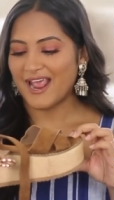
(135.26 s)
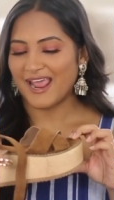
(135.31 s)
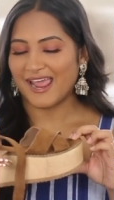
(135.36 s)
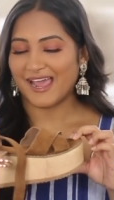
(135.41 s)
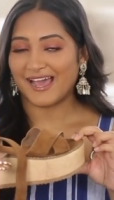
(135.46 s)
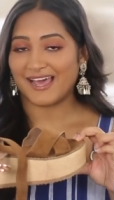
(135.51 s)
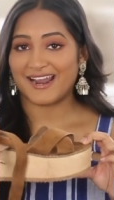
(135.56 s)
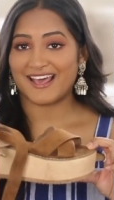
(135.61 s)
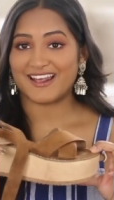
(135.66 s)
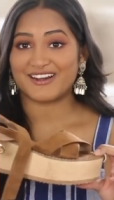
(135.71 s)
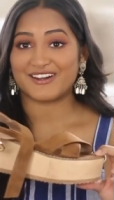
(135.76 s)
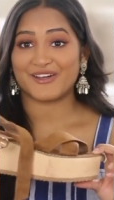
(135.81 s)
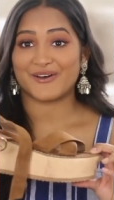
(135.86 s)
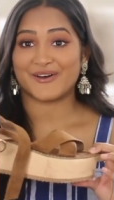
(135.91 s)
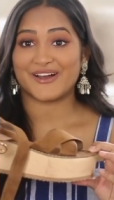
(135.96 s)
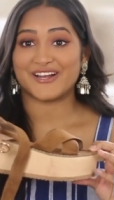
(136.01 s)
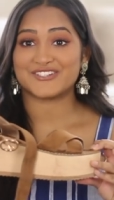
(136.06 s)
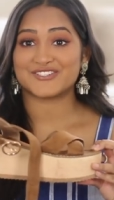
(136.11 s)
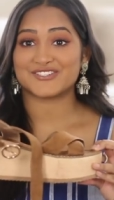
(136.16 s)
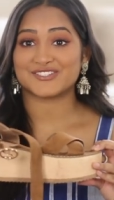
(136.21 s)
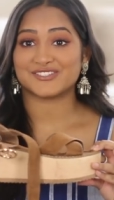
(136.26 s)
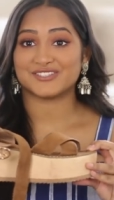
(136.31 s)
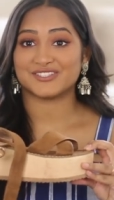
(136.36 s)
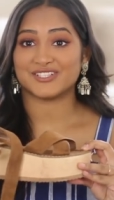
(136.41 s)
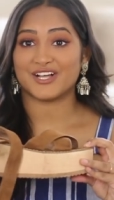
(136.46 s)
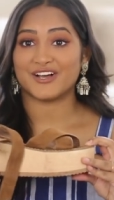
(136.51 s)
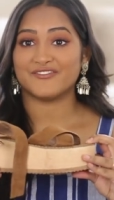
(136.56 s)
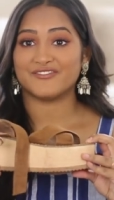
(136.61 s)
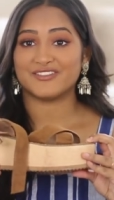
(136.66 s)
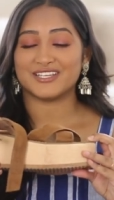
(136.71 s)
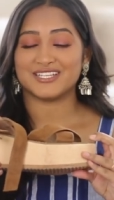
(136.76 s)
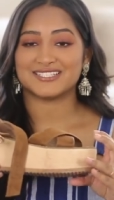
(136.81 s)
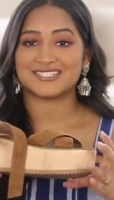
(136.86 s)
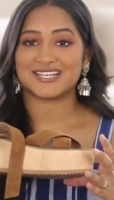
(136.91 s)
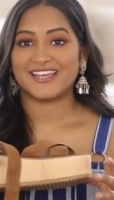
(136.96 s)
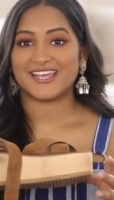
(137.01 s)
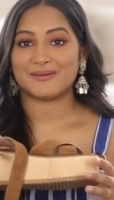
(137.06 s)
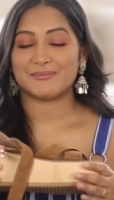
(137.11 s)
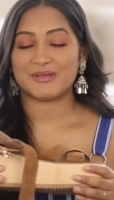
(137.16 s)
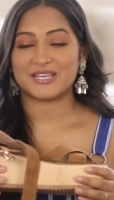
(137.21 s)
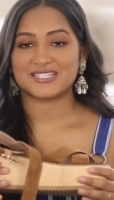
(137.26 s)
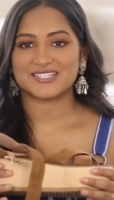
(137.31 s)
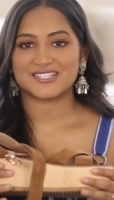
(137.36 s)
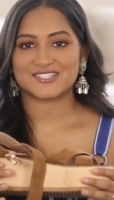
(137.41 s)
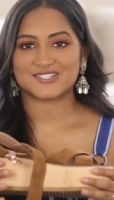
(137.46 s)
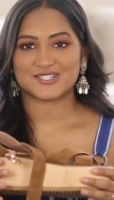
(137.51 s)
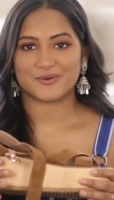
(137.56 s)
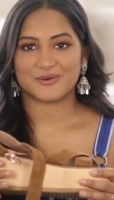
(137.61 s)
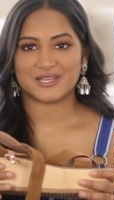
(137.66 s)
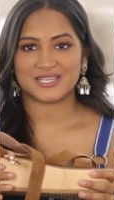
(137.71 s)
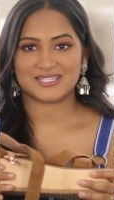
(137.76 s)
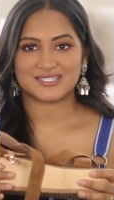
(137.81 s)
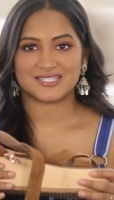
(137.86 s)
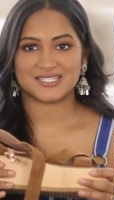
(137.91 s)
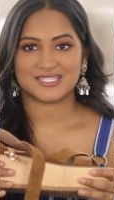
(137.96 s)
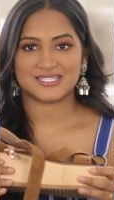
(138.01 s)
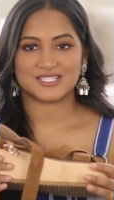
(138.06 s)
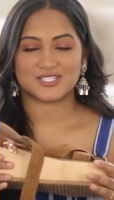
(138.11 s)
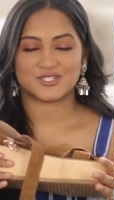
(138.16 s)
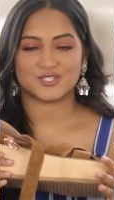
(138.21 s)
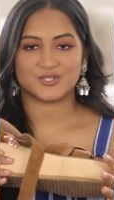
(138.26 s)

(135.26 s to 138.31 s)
And I don't know, I just love these. It makes it so easy